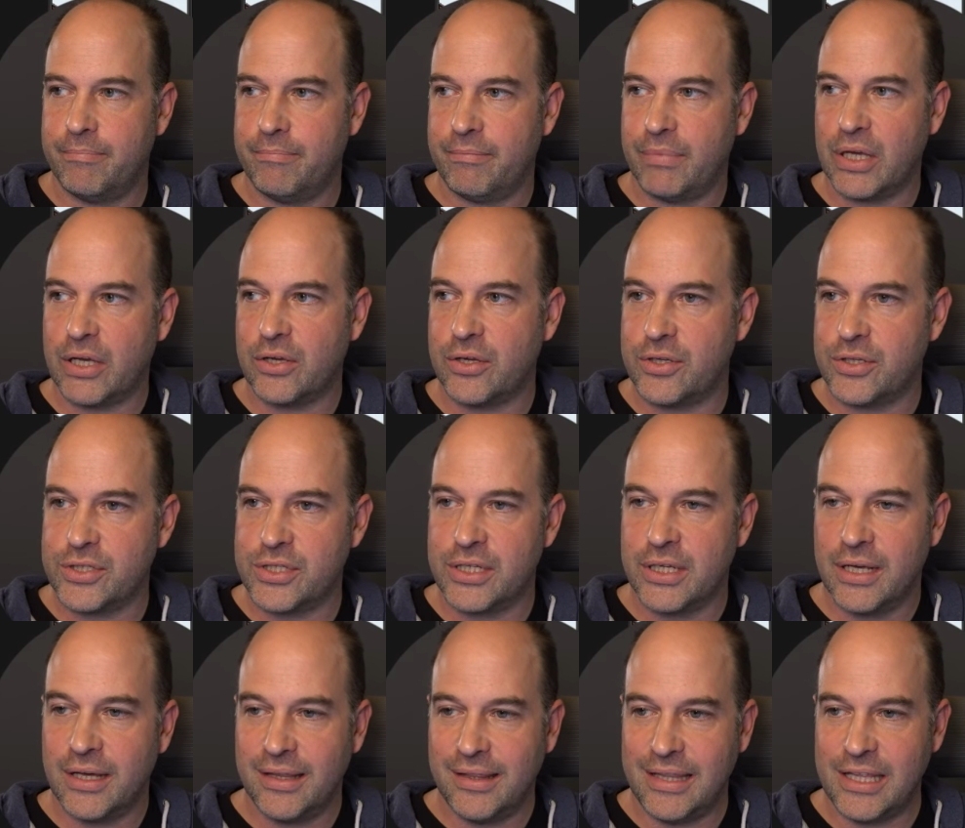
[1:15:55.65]
Because
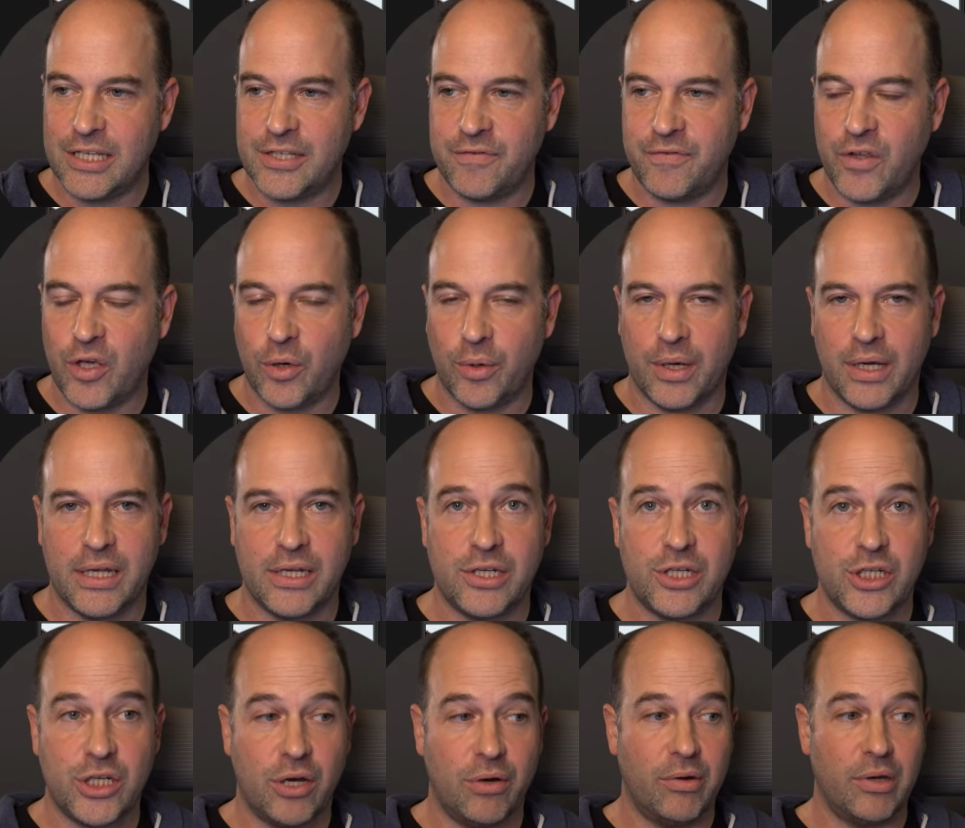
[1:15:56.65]
this viewer is
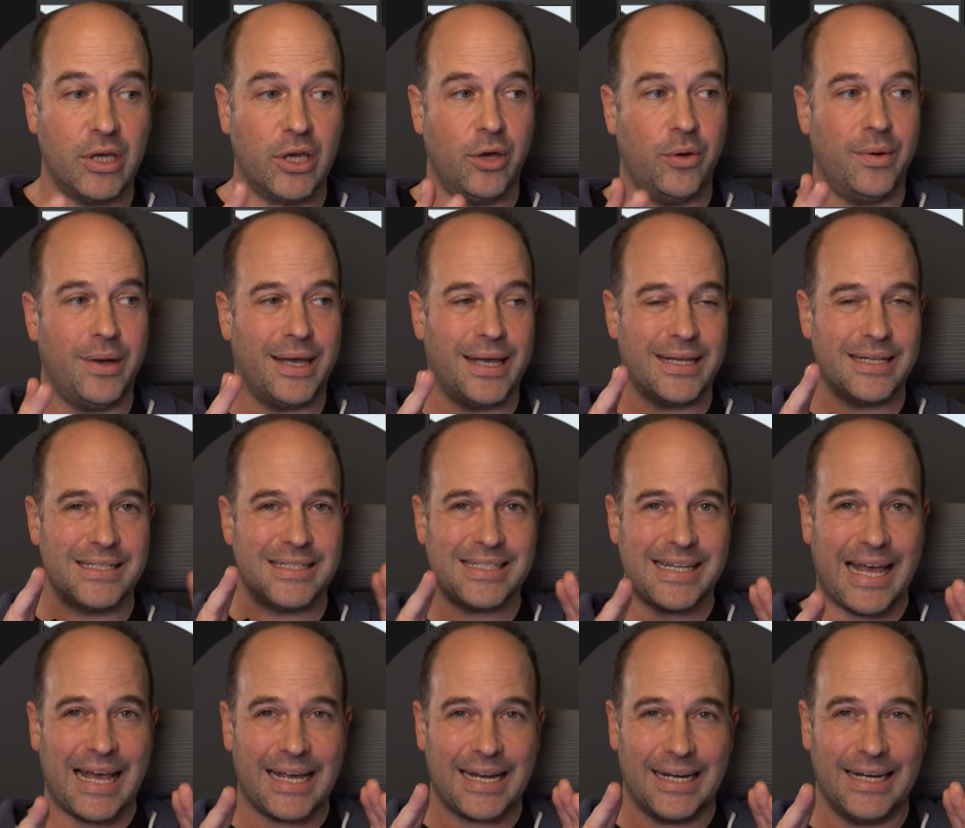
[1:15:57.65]
showing you
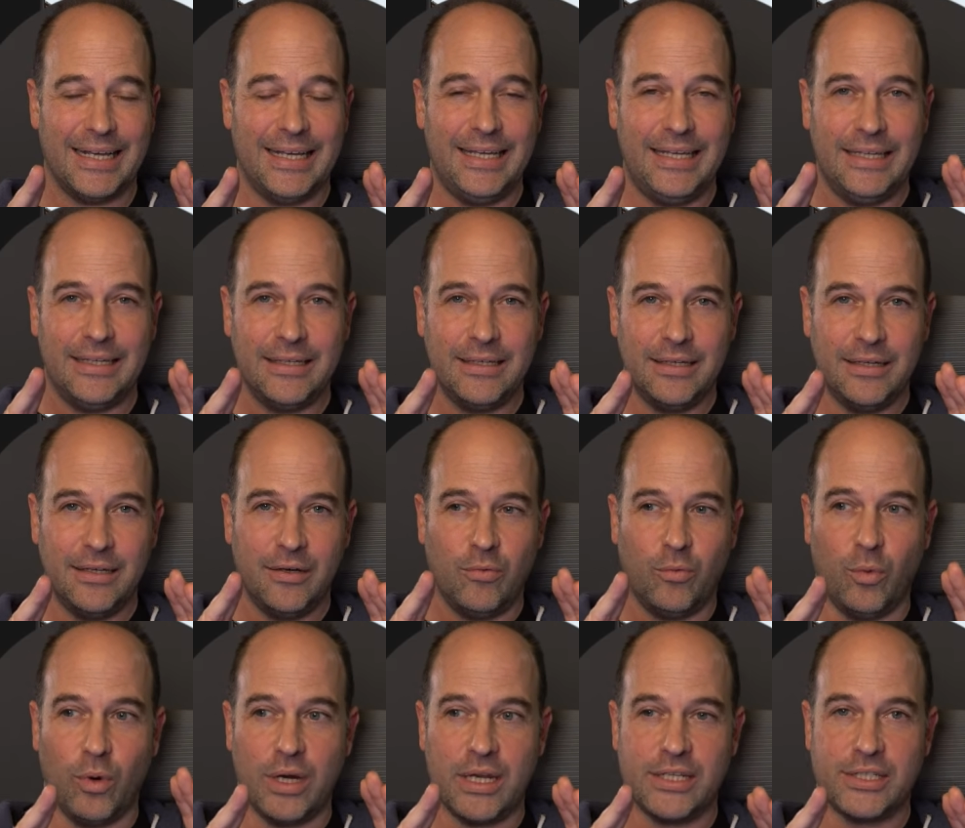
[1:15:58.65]
exactly
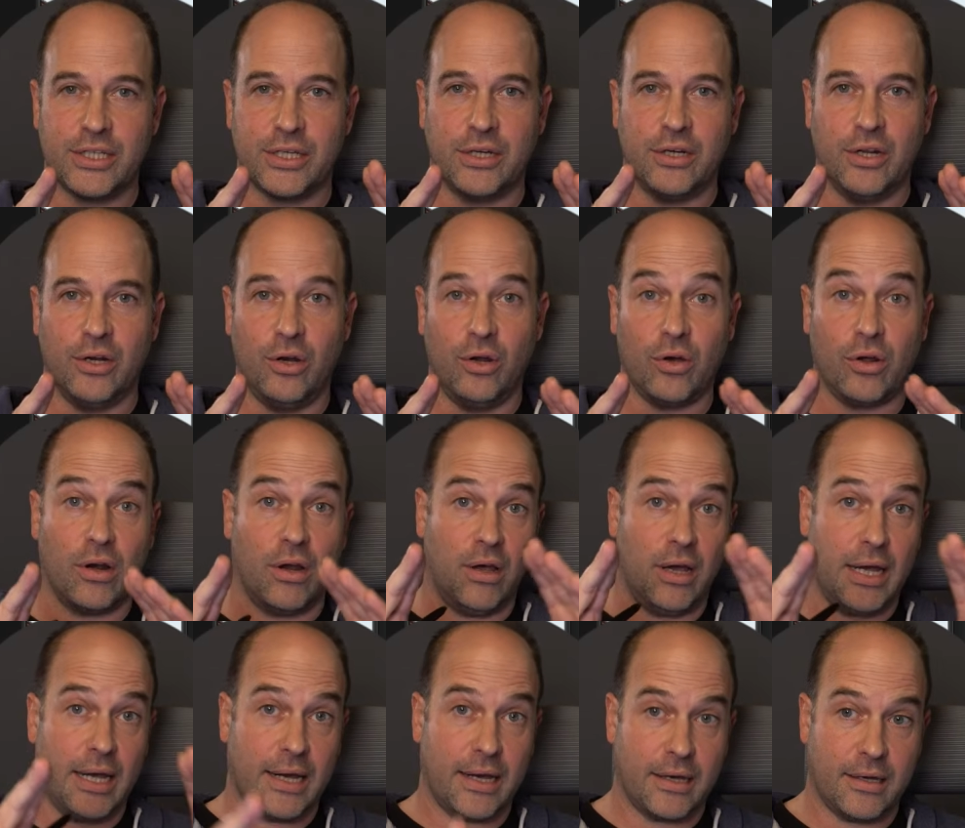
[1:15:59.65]
what it's going to look
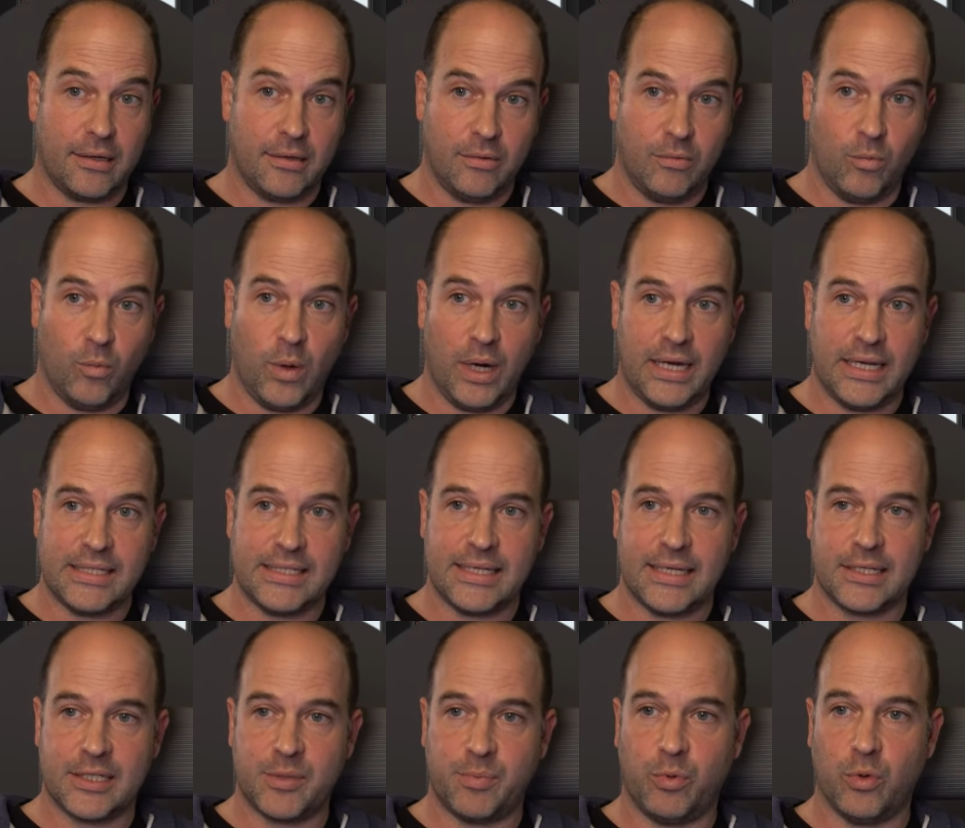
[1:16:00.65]
like when it's
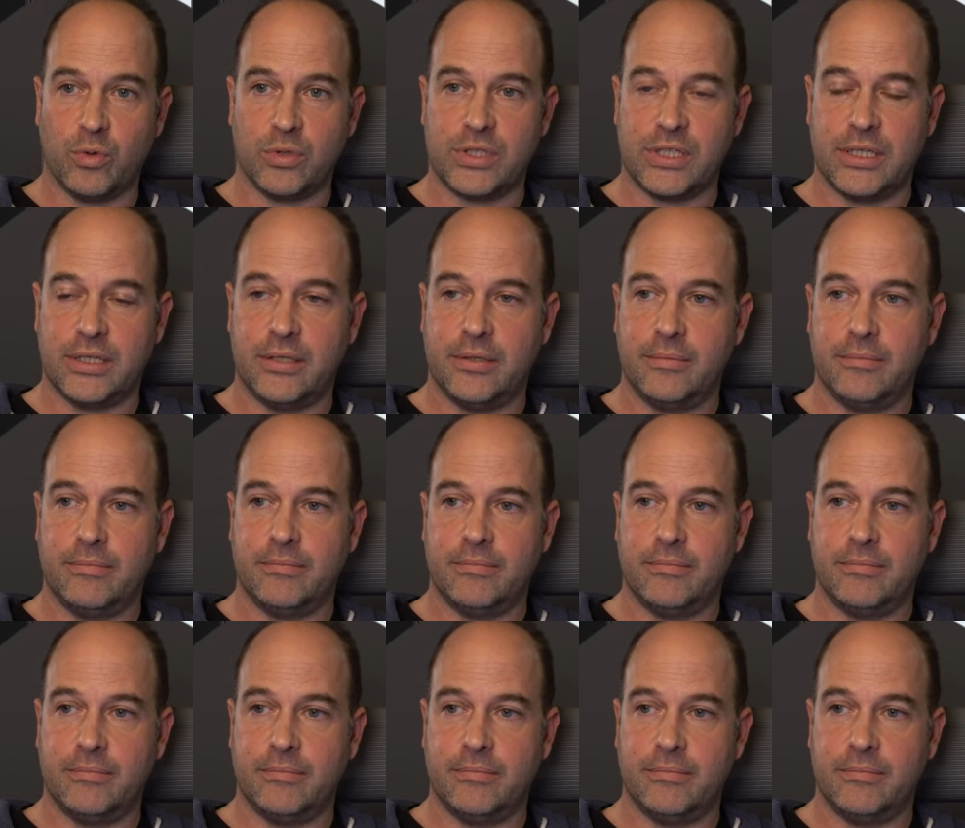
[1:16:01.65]
exported.